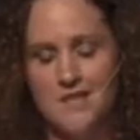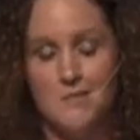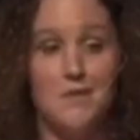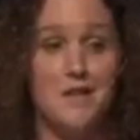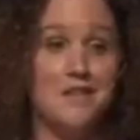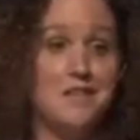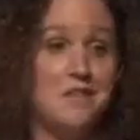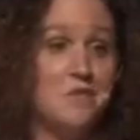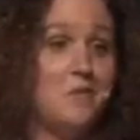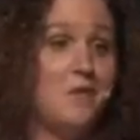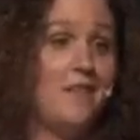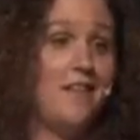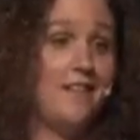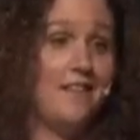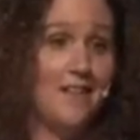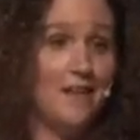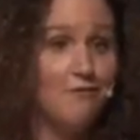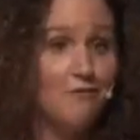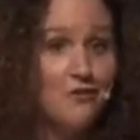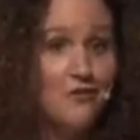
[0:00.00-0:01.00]
I speak to them when
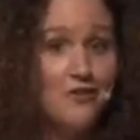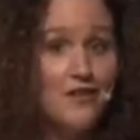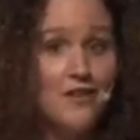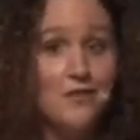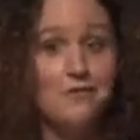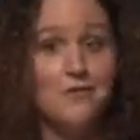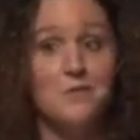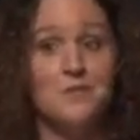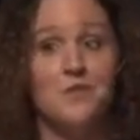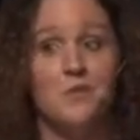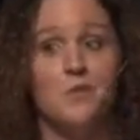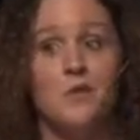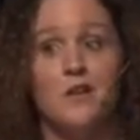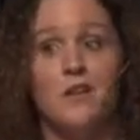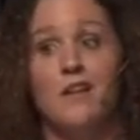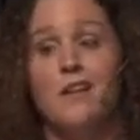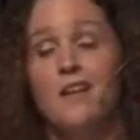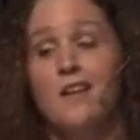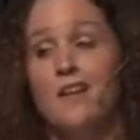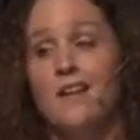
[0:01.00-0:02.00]
they leave early from
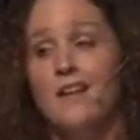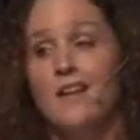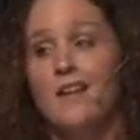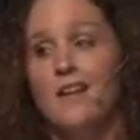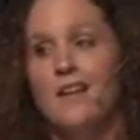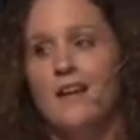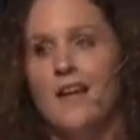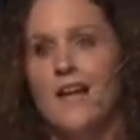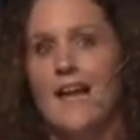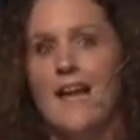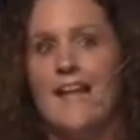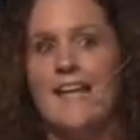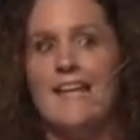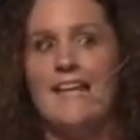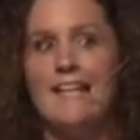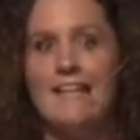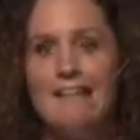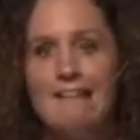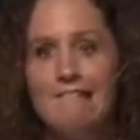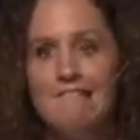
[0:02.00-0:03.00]
school, and
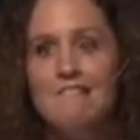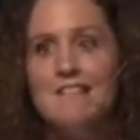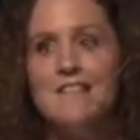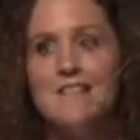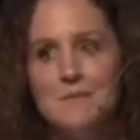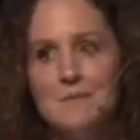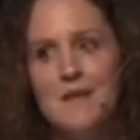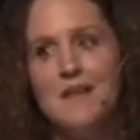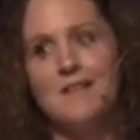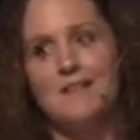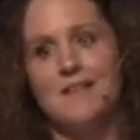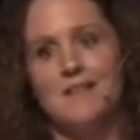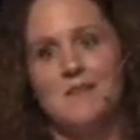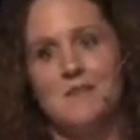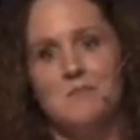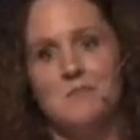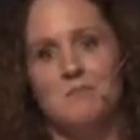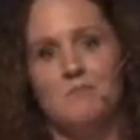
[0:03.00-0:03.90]
I even speak to